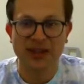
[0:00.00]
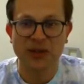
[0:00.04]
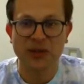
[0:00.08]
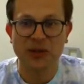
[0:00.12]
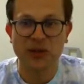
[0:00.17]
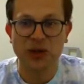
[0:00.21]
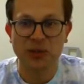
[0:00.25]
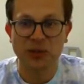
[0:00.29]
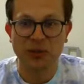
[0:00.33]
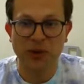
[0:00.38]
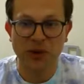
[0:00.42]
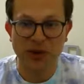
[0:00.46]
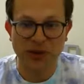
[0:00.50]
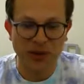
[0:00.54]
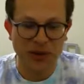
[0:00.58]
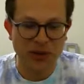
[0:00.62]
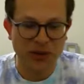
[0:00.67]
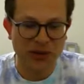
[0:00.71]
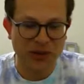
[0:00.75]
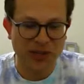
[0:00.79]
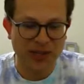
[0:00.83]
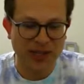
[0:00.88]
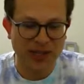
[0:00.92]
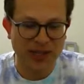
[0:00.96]
Turbo
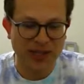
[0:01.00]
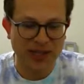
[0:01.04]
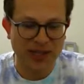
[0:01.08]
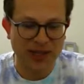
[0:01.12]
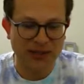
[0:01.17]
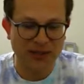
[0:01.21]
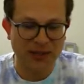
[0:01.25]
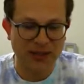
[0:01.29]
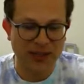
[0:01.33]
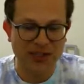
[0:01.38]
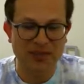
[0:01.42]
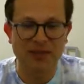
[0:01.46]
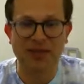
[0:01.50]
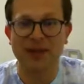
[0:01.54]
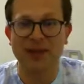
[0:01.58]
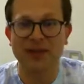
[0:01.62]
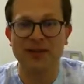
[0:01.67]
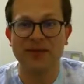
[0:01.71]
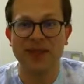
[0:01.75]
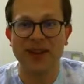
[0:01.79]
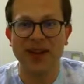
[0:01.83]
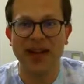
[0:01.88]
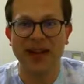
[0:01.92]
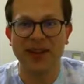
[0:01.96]
Yoshi, as evidenced by the
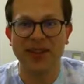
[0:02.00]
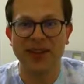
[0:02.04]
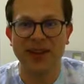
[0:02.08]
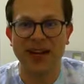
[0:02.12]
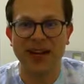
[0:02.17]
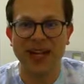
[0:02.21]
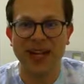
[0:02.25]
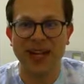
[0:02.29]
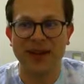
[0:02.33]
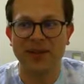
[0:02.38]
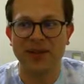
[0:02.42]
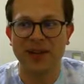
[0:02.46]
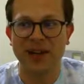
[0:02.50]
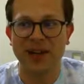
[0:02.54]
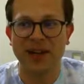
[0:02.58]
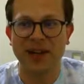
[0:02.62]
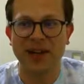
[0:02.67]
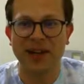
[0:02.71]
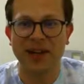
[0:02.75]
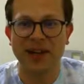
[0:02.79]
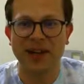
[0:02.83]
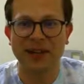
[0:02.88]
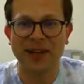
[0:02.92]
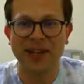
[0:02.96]
fact that I have it at a
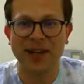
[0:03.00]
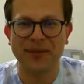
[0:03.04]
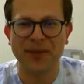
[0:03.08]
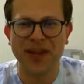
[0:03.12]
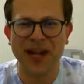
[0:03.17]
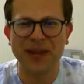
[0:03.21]
higher level.